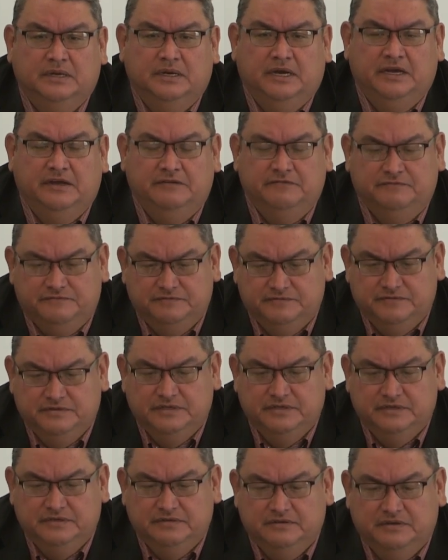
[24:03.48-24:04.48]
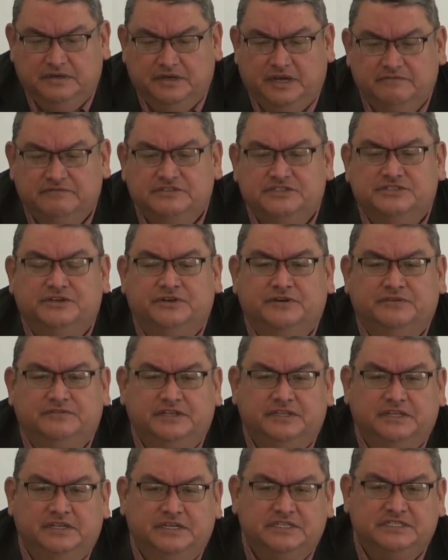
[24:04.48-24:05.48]
I've served
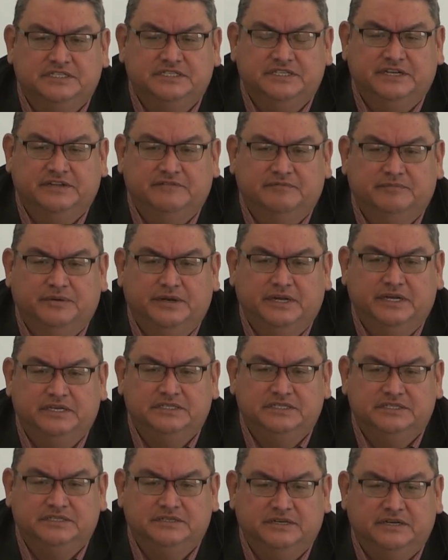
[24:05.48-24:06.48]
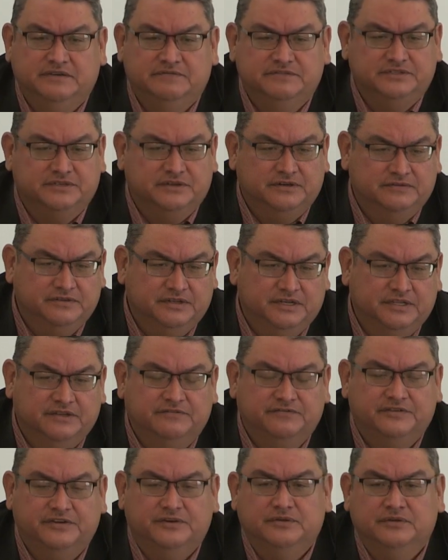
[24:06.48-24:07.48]
in the legislative branch. I've served on the
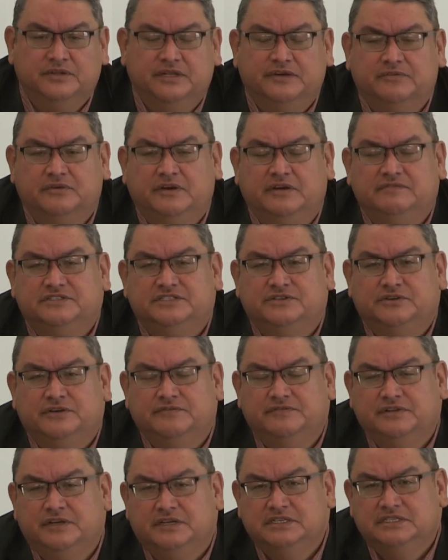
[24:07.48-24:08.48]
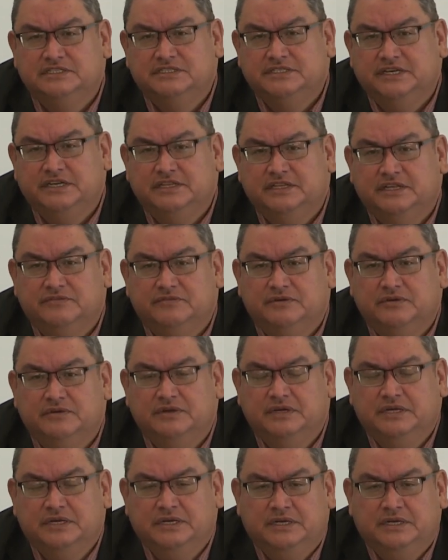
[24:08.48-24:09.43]
federal level. I've served on the state level.